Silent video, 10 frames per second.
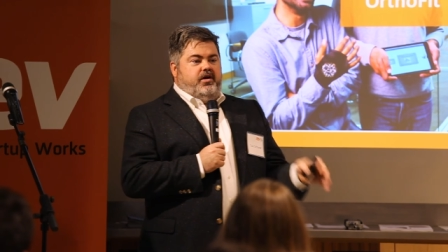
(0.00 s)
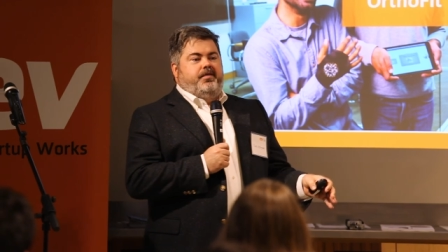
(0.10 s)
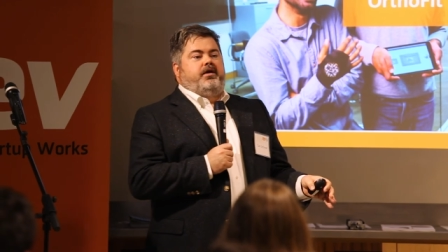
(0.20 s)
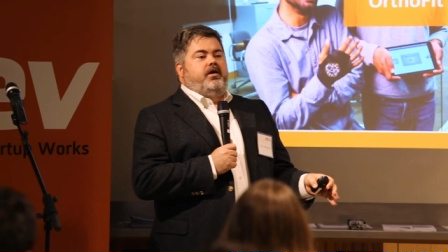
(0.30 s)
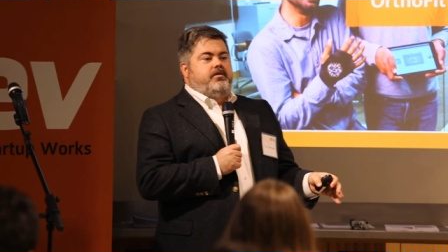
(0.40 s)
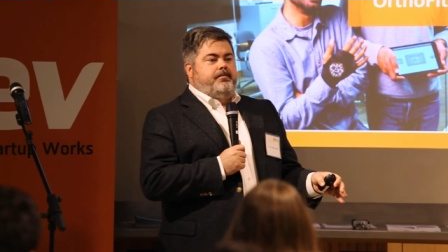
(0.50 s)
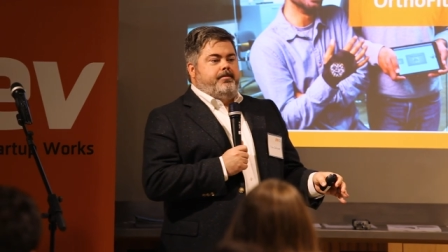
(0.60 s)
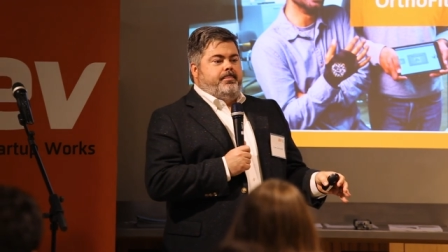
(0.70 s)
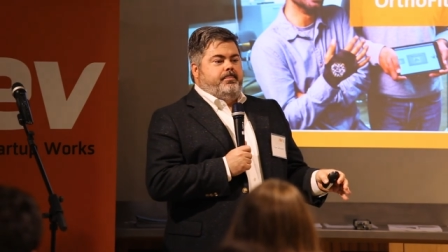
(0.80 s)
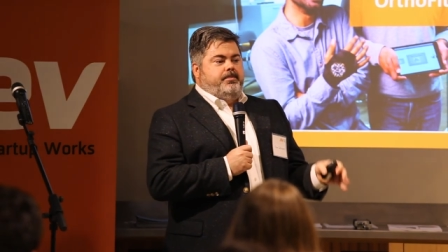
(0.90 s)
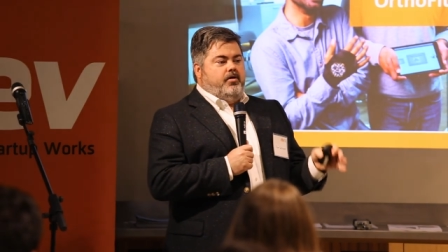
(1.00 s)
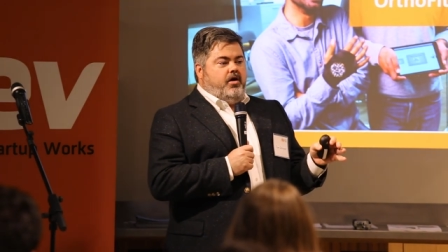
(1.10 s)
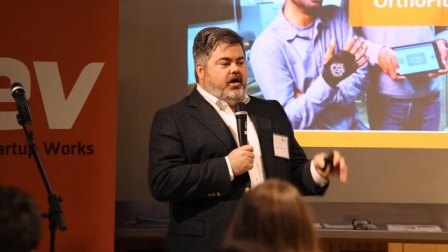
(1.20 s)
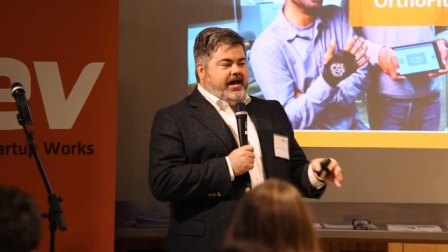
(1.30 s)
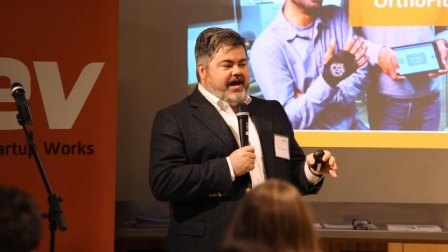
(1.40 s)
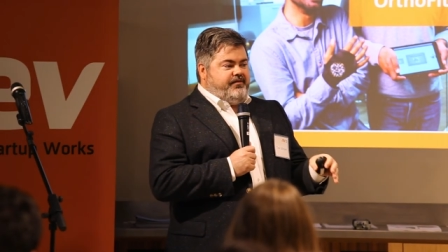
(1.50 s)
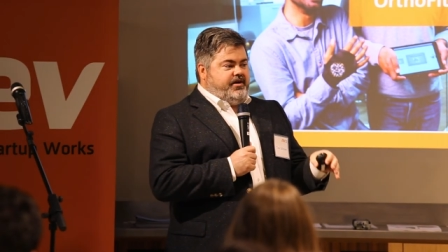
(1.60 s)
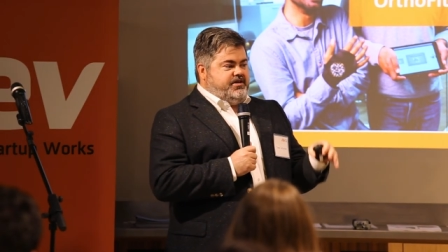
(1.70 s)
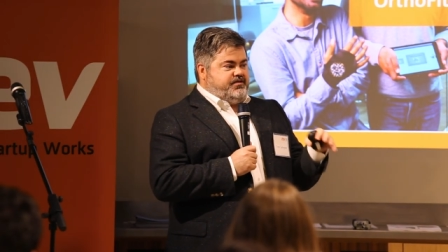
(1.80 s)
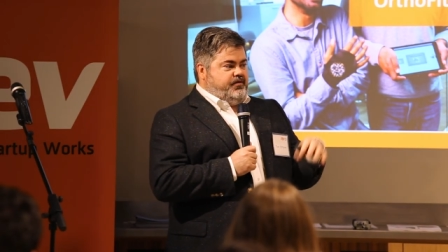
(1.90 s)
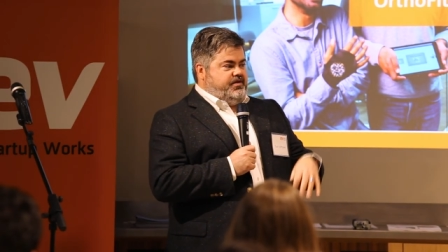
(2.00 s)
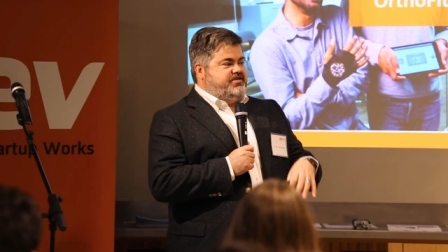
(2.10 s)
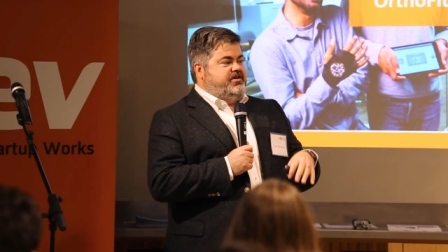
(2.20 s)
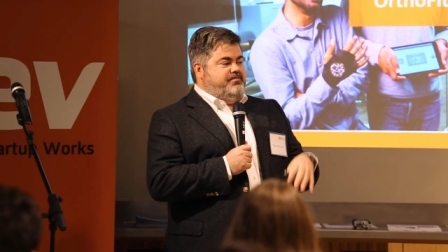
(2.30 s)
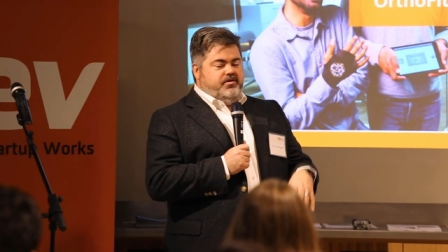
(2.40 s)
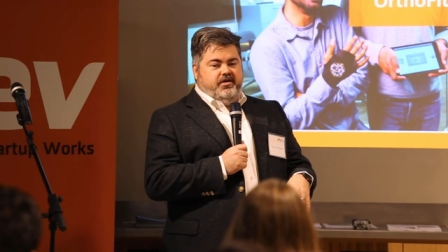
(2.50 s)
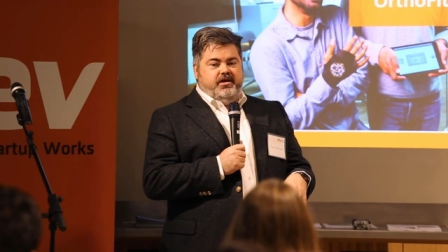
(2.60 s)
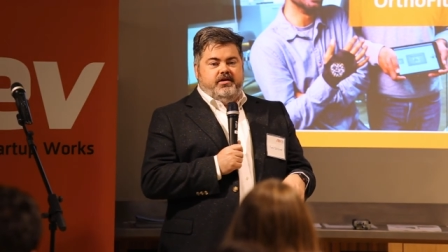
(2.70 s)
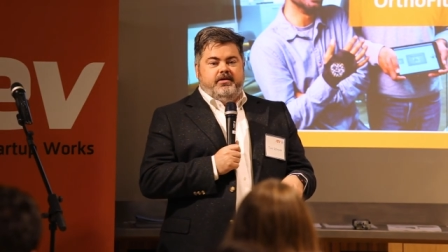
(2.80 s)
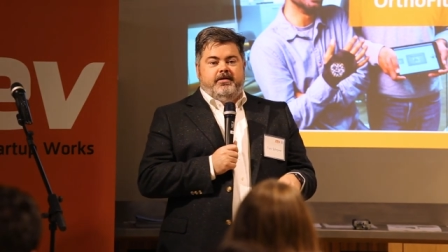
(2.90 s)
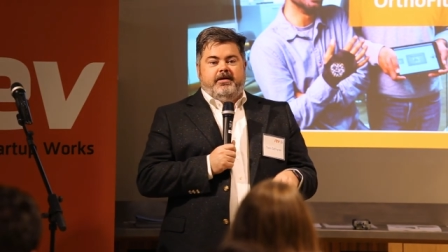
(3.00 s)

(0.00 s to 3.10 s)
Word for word: Ithaca. They're all advocates for this community.